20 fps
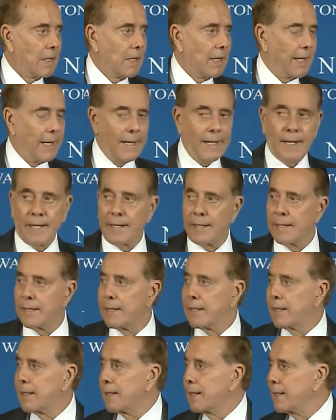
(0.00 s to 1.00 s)

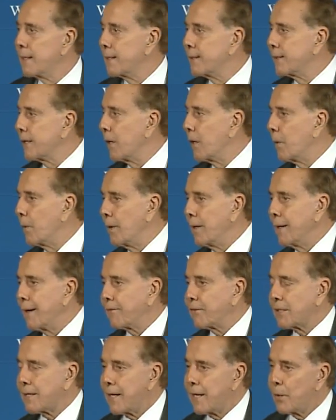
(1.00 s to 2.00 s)
And so we
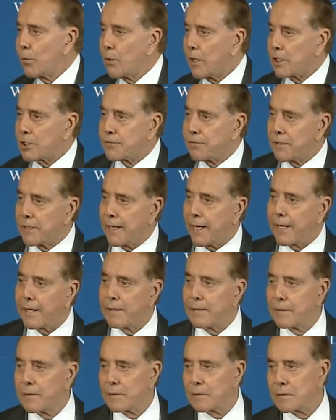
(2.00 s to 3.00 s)
have to kind of watch for
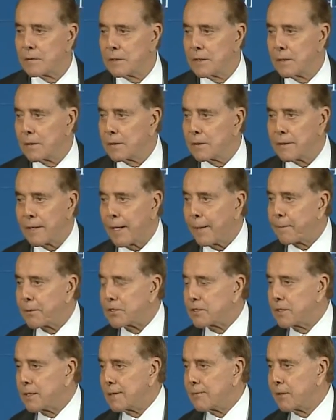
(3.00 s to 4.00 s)
that. You know, it
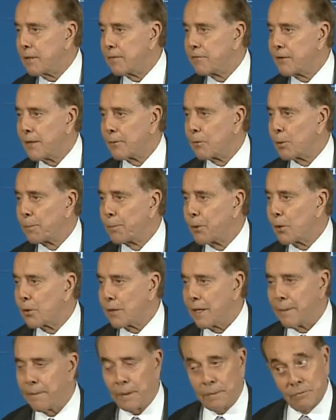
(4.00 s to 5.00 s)
happens in every federal
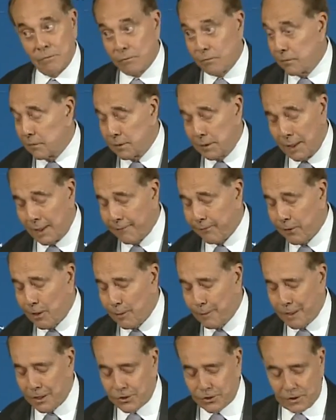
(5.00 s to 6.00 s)
program, not
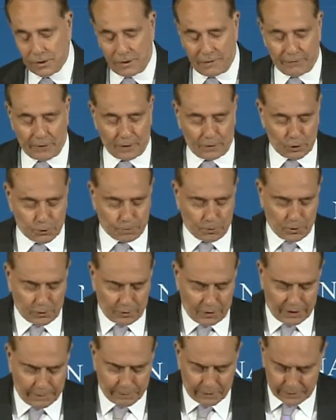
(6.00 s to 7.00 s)
very much in a veterans
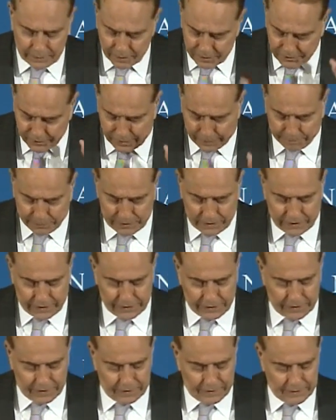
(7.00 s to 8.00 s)
program, but it does happen now
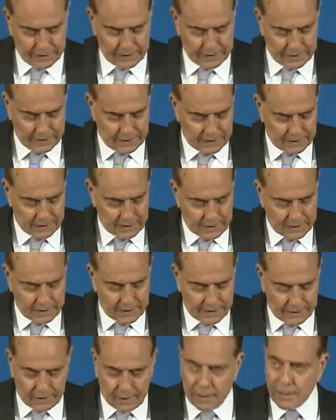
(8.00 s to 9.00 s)
and then.
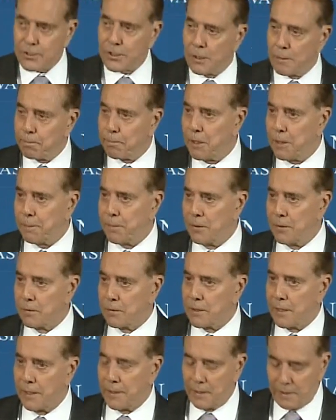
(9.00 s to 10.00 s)
There are some people who
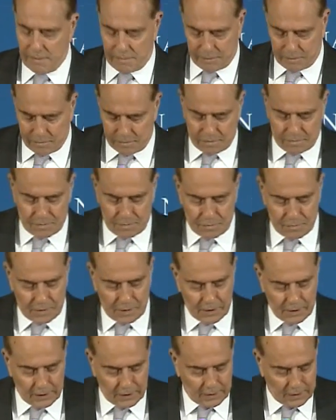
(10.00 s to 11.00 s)
kind of
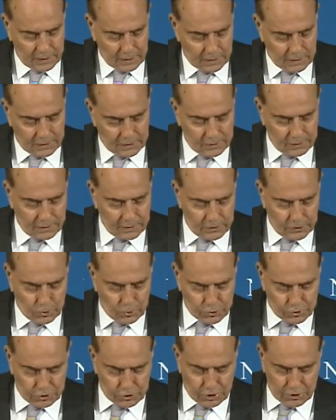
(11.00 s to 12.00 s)

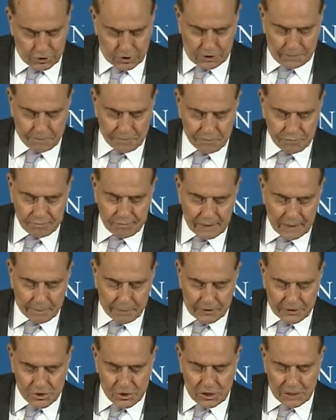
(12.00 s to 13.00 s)
use the system.
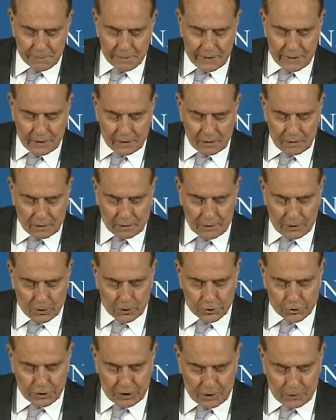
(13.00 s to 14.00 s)
But just let me
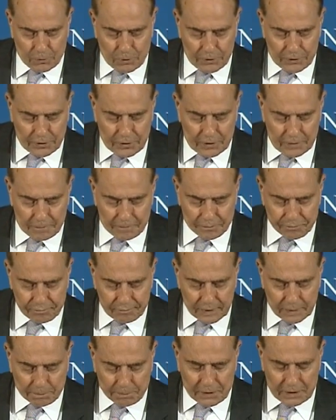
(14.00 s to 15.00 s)
close here with the
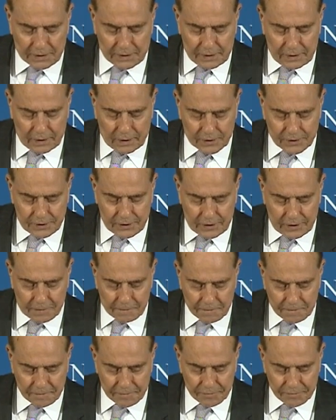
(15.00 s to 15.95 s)
PTSD.